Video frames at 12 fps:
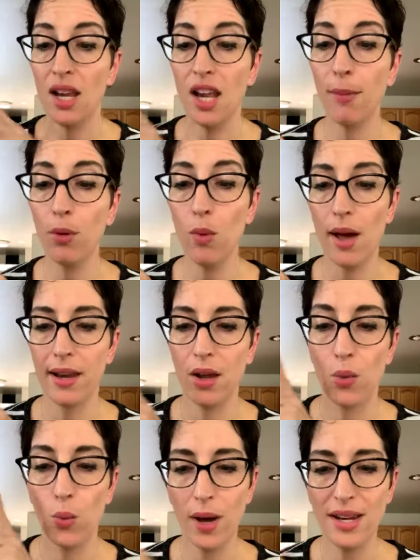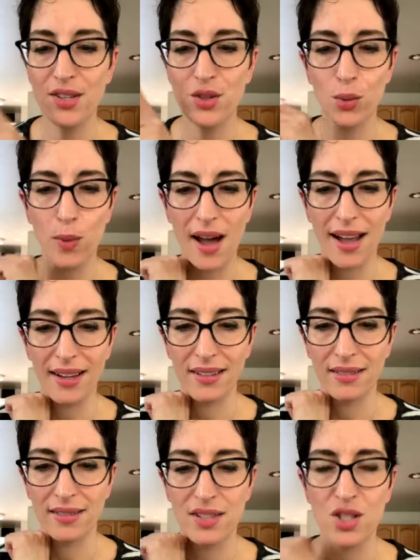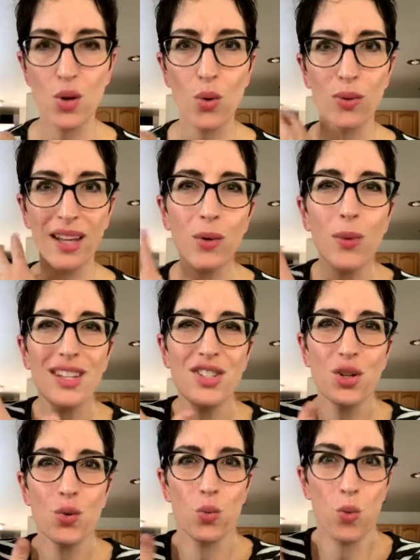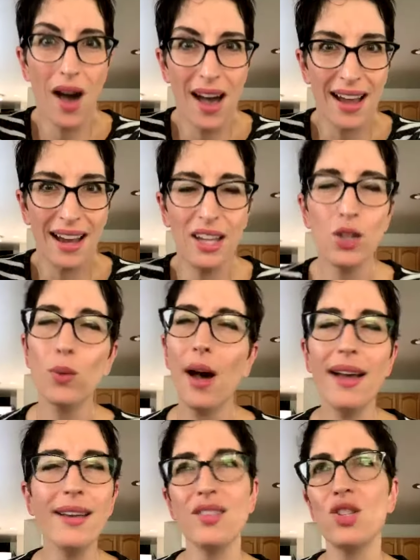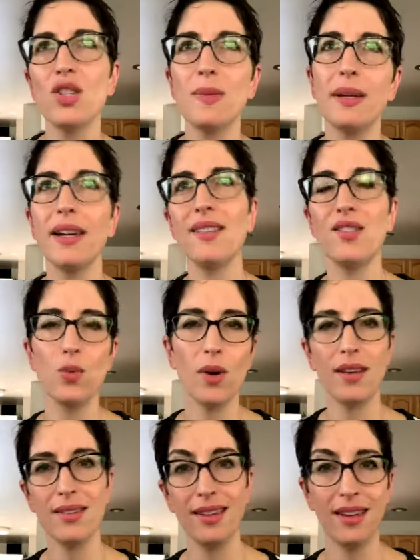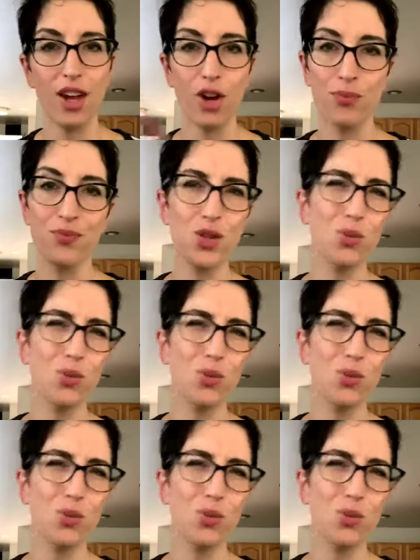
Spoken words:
Number one, what is your why? So, like, what's your why? And your why isn't just because you want, you know,